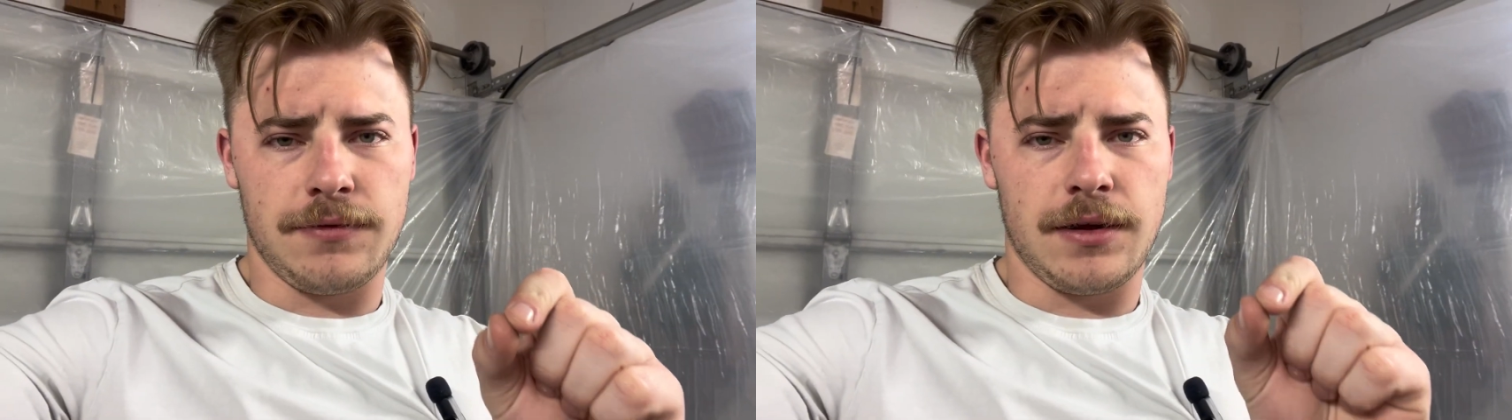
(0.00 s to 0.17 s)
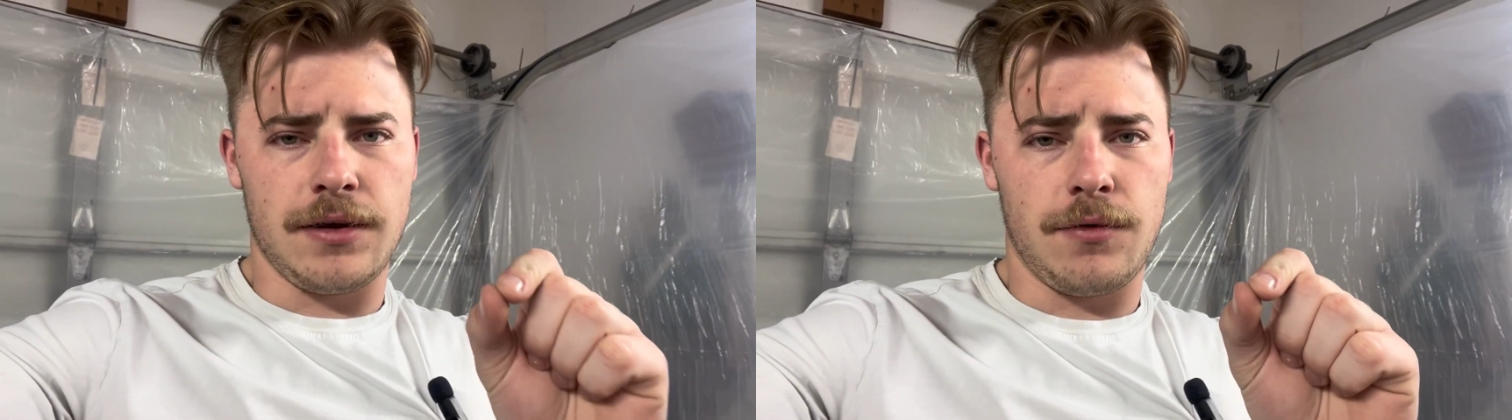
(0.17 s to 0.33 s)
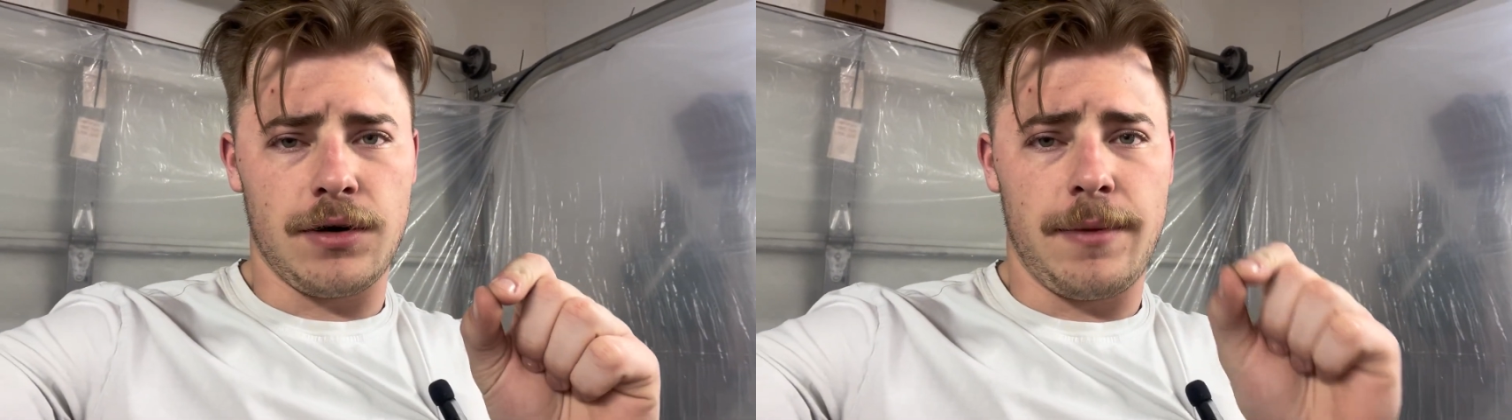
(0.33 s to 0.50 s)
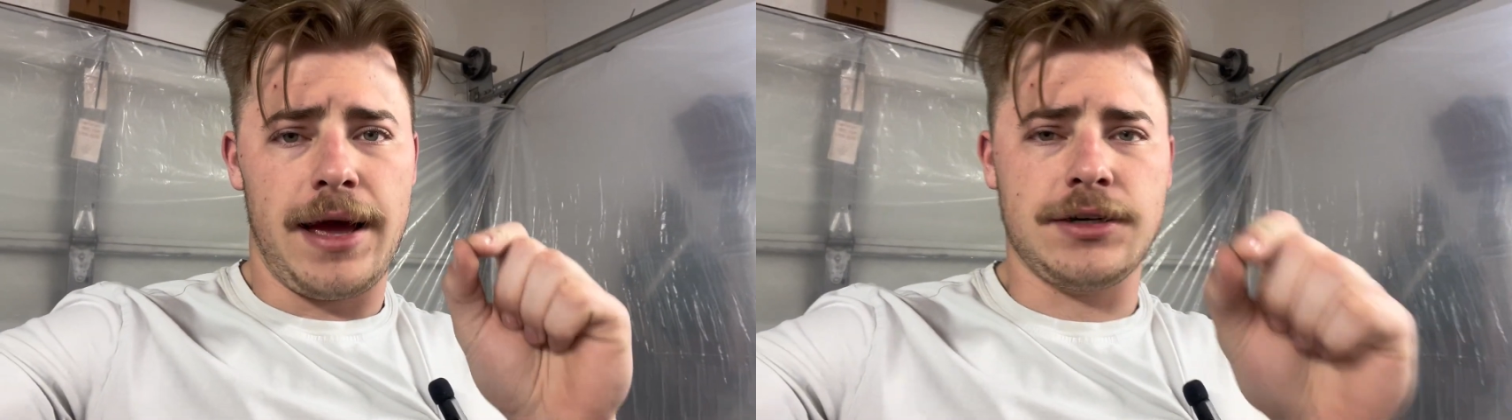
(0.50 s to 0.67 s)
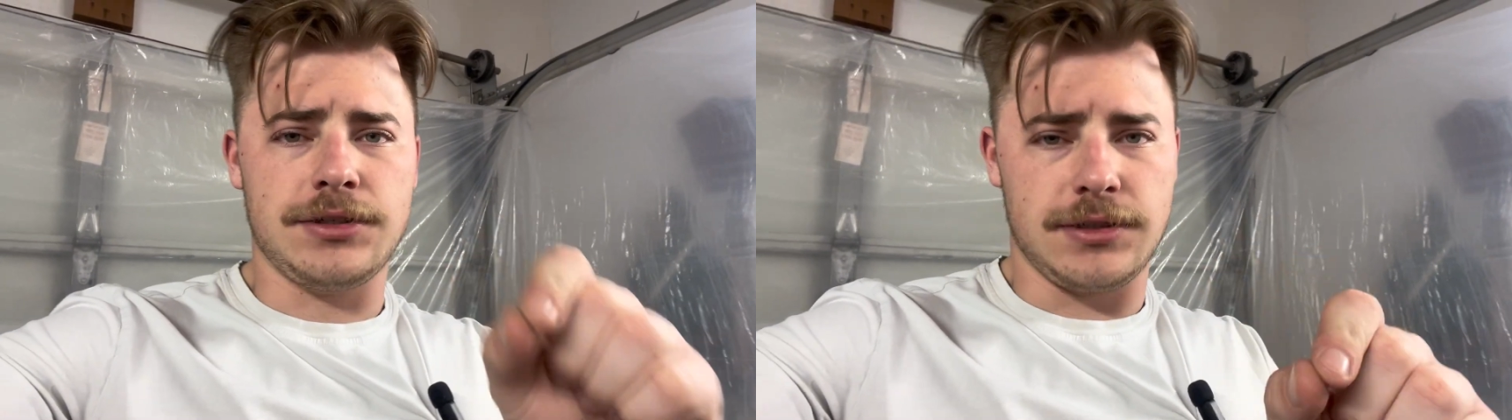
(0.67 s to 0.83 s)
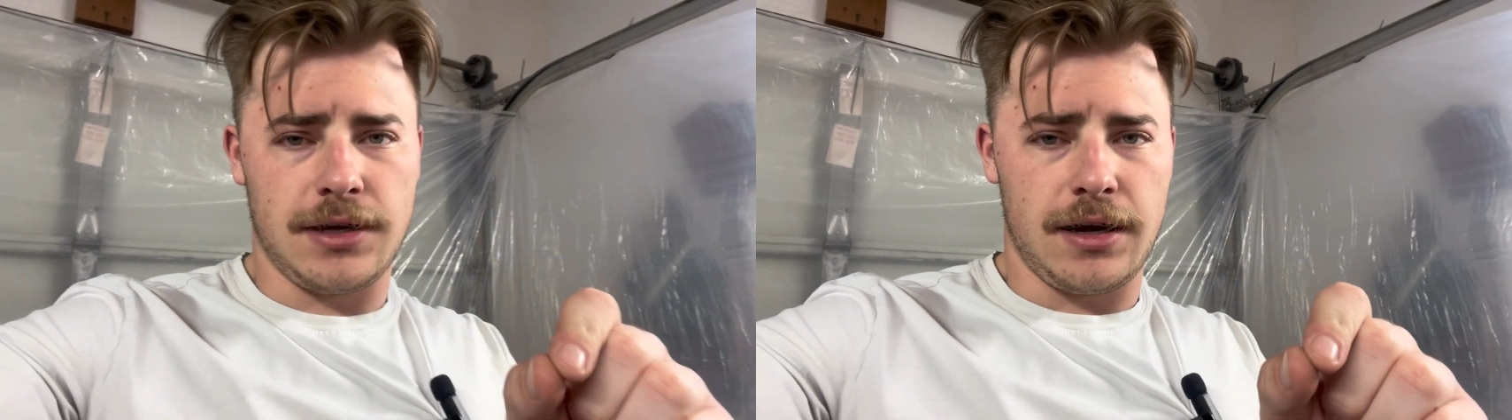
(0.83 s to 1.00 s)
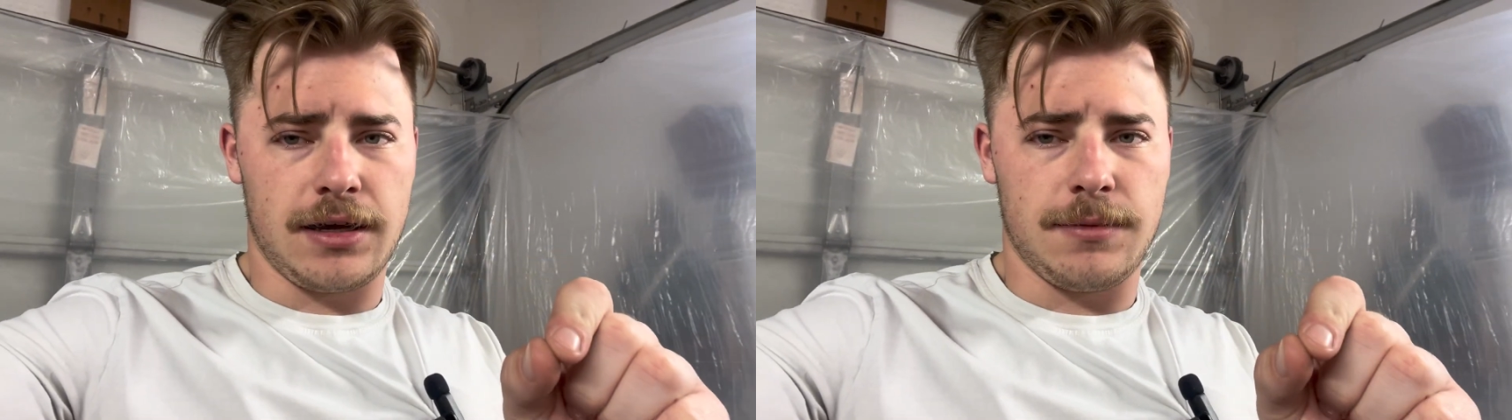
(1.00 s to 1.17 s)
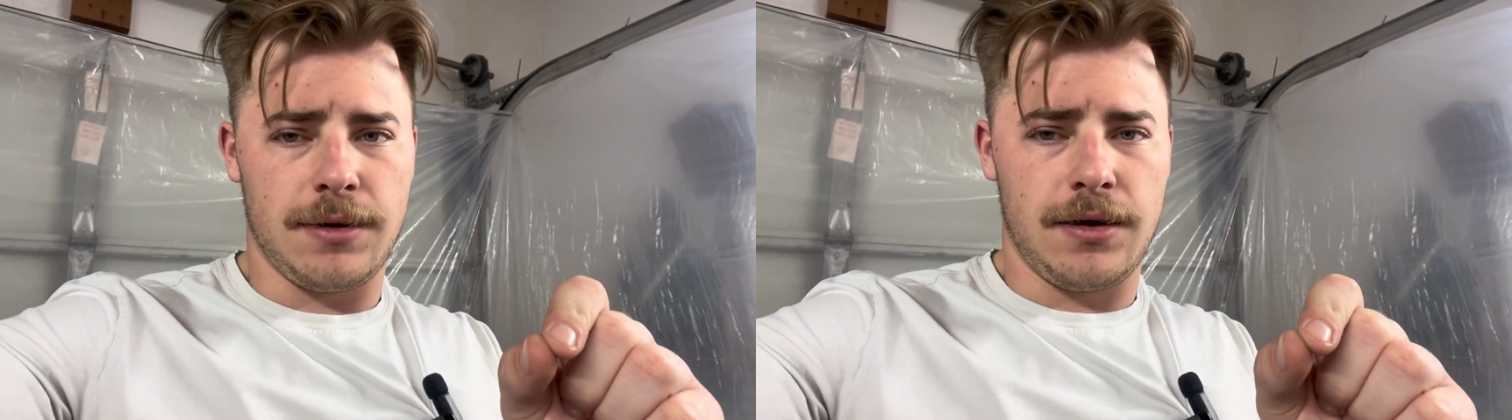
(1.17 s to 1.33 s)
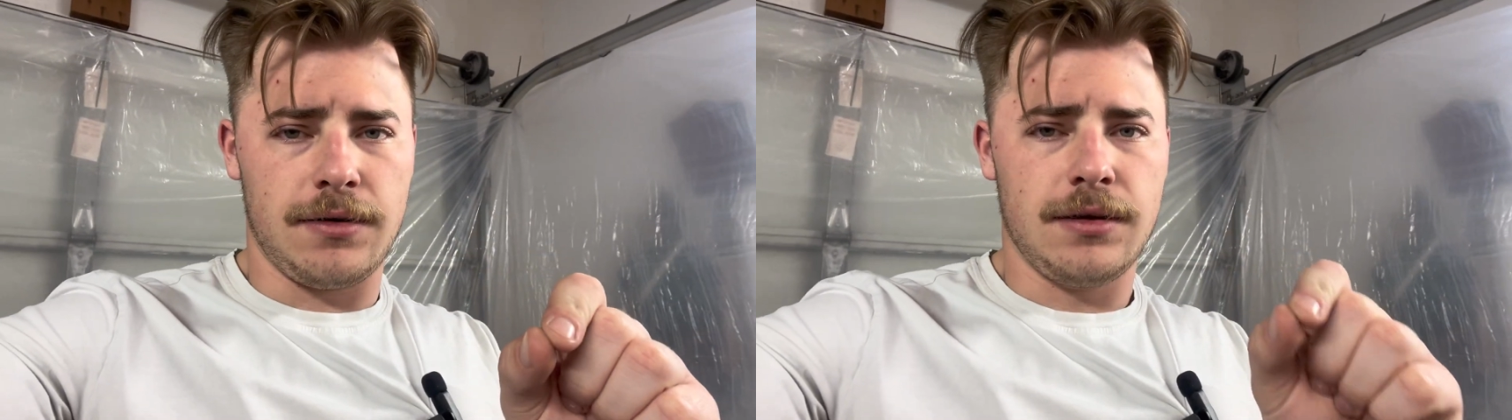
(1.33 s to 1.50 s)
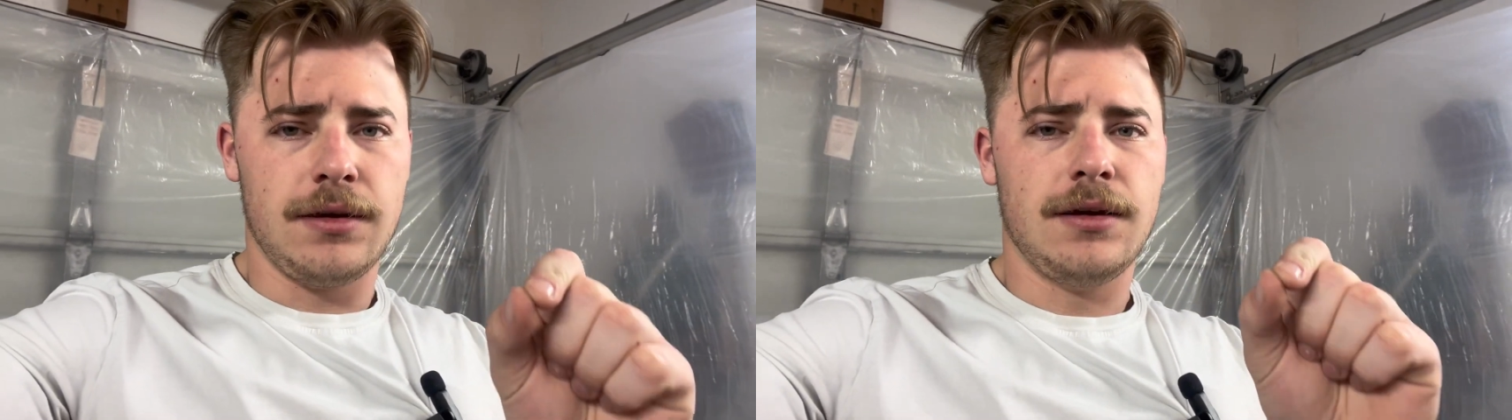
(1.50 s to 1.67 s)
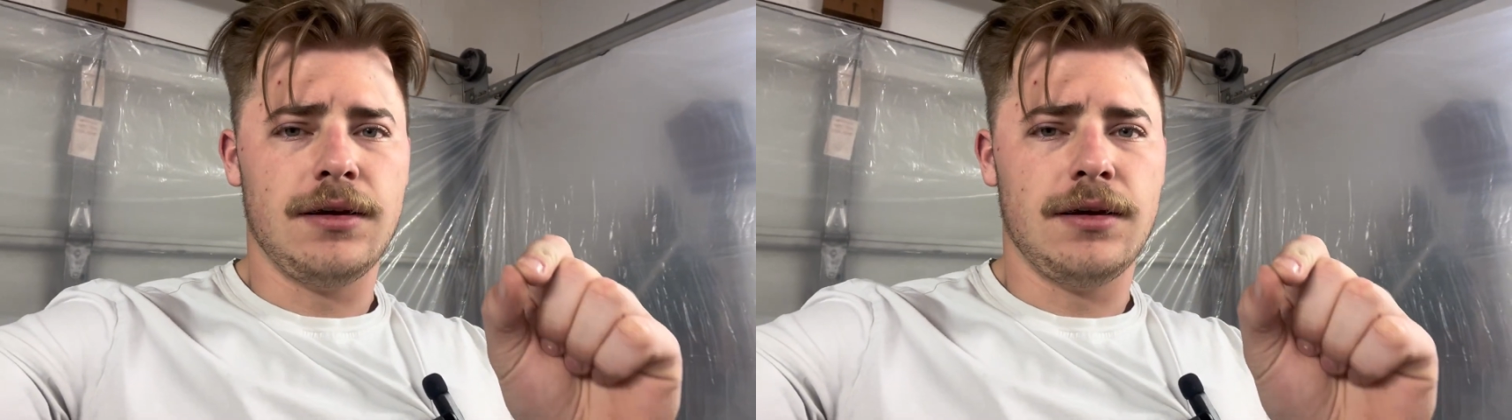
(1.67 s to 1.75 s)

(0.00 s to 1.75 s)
they know what I'm actually talking about.